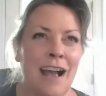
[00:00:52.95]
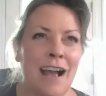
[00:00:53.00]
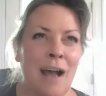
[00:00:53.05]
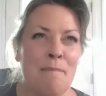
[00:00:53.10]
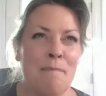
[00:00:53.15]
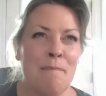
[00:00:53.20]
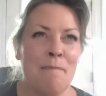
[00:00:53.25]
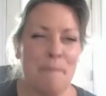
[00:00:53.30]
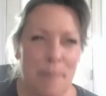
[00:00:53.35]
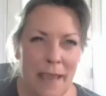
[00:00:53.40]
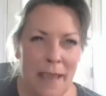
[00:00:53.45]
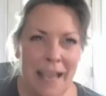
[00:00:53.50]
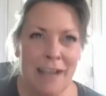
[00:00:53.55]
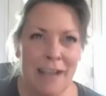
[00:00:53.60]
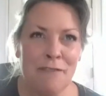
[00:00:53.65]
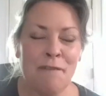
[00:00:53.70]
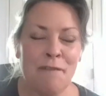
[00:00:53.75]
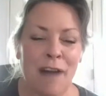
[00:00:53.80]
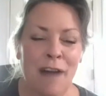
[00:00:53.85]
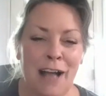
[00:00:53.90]
a
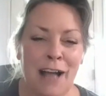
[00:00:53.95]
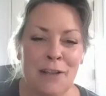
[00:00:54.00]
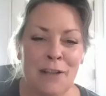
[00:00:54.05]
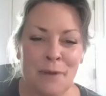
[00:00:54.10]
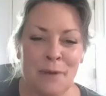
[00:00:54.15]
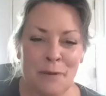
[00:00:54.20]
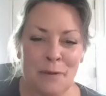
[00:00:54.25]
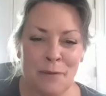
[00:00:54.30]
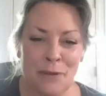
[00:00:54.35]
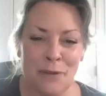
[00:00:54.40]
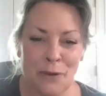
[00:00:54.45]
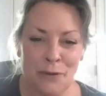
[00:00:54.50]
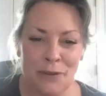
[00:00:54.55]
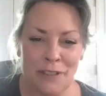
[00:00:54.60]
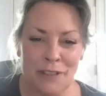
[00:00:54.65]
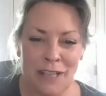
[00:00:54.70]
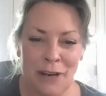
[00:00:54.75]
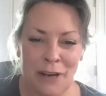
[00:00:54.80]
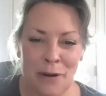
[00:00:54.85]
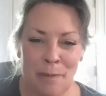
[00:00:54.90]
big following with your
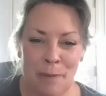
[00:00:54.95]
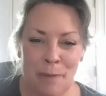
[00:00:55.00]
Sarah